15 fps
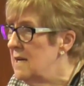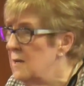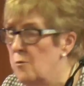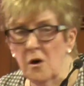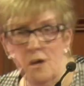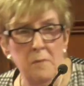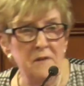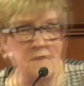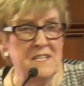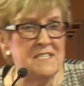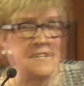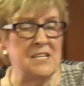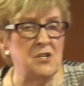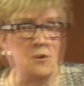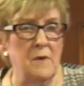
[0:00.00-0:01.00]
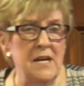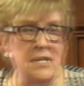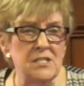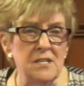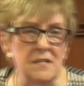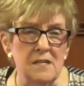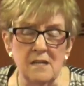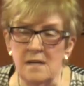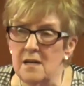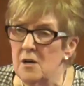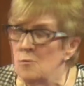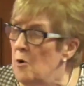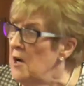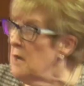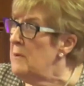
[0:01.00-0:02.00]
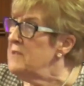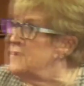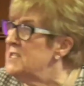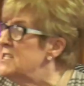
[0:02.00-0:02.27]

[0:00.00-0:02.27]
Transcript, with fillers: What about the situation? What about the